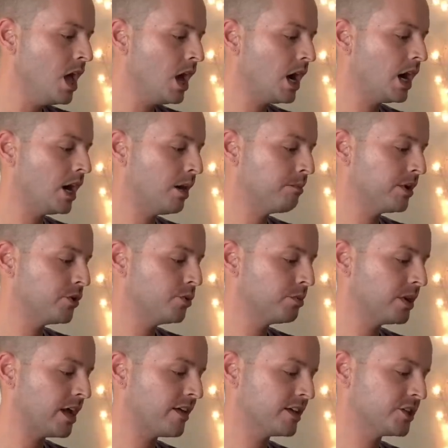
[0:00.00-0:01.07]
But you
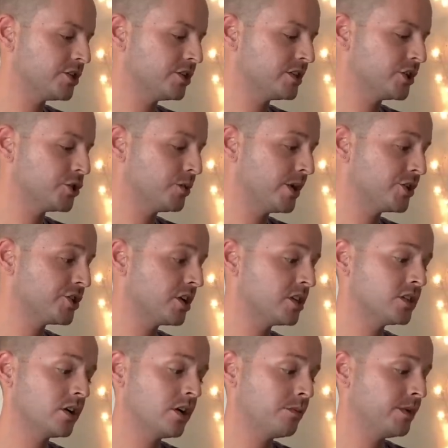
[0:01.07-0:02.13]
apply that to your situation,
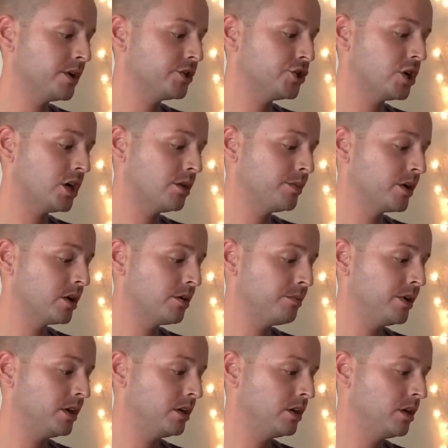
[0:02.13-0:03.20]
because it could be a job, it could
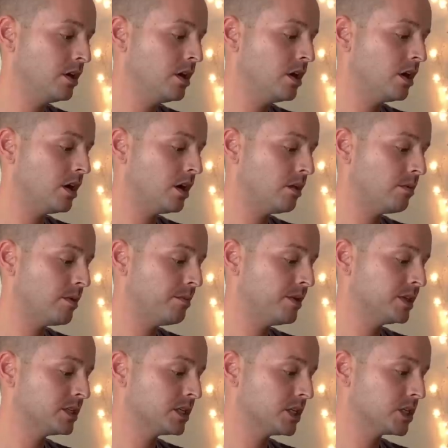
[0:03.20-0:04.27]
be a
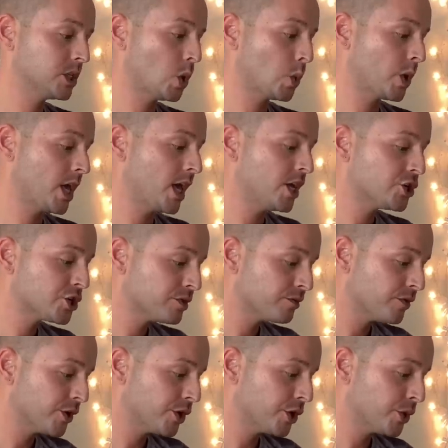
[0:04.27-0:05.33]
business location
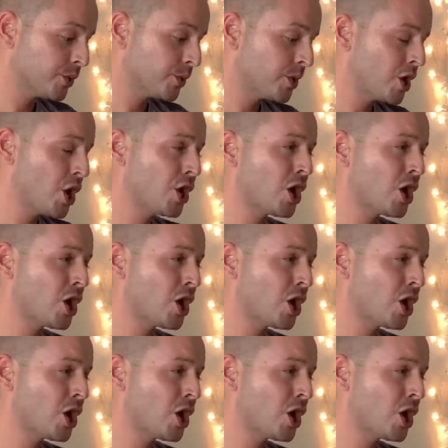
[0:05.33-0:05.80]
for you,